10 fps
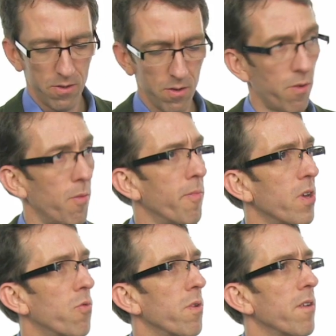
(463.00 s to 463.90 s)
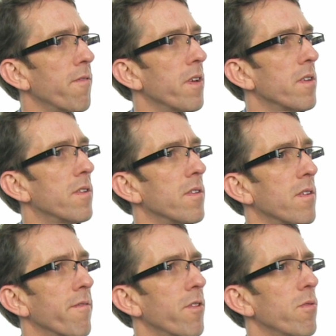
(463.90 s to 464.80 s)
So between
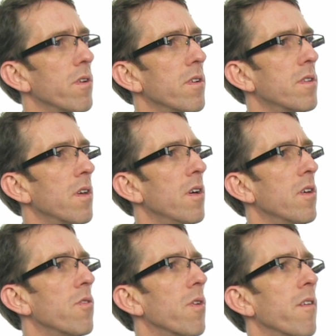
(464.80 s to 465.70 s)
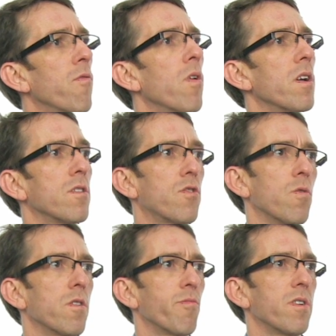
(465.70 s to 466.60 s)
feces and fluids, you have water
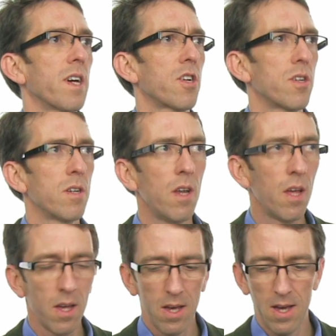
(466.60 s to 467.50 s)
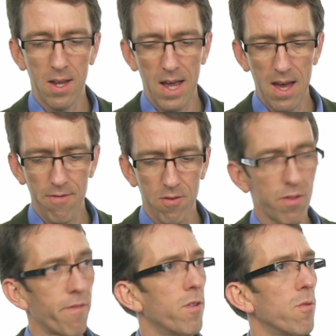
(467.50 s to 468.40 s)
source protection. And
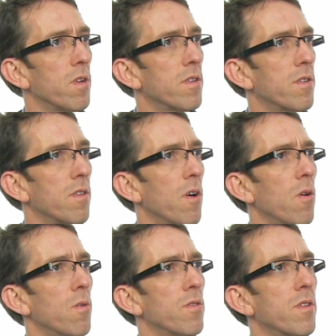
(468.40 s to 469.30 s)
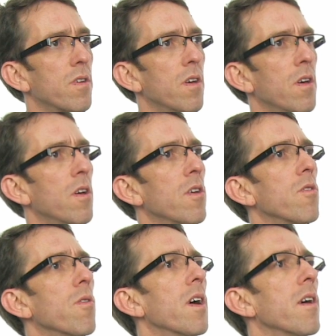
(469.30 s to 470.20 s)
after the fluids to the host,
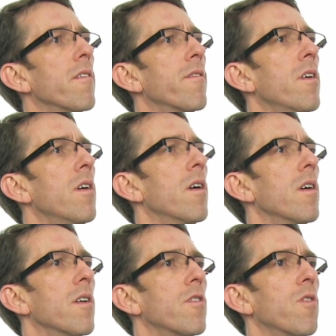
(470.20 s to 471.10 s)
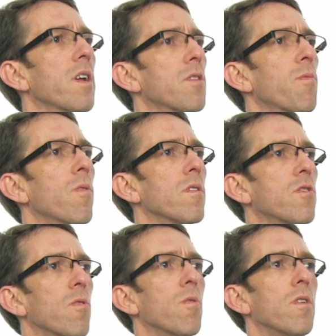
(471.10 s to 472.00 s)
you have transport,
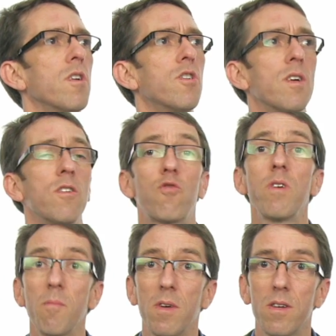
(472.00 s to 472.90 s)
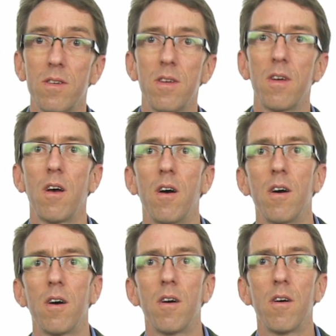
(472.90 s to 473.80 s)
storage, and treatment
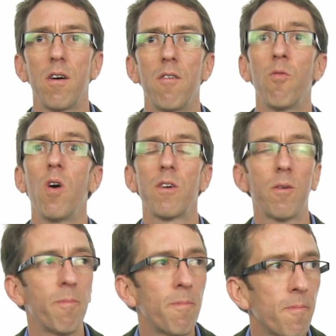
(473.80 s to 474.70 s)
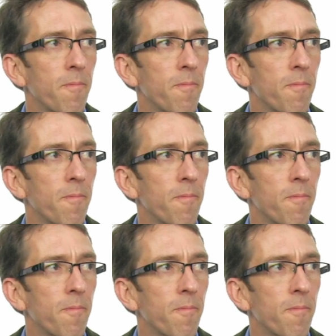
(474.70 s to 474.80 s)
of water.